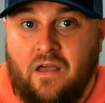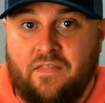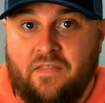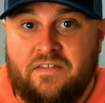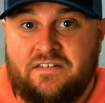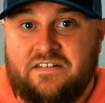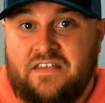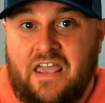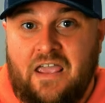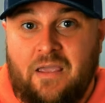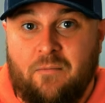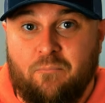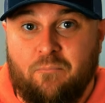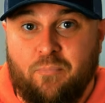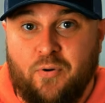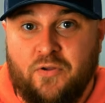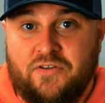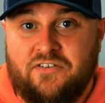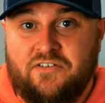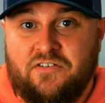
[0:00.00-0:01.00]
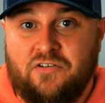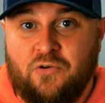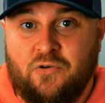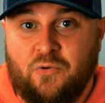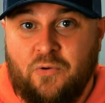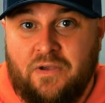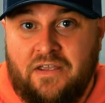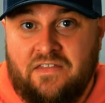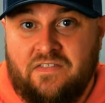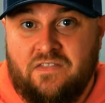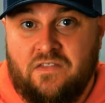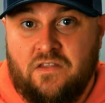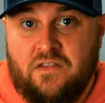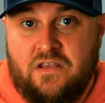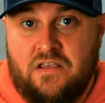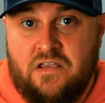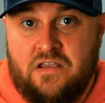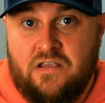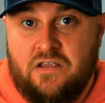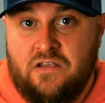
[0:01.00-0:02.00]
This game puts you in
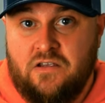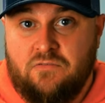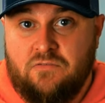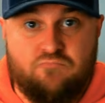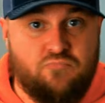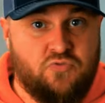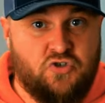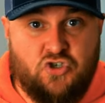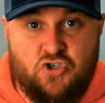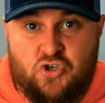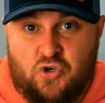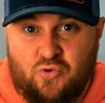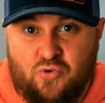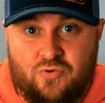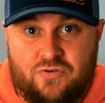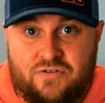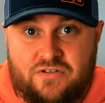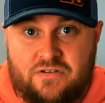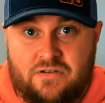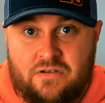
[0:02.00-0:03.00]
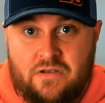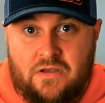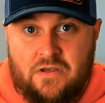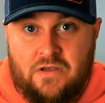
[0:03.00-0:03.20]
the shoes,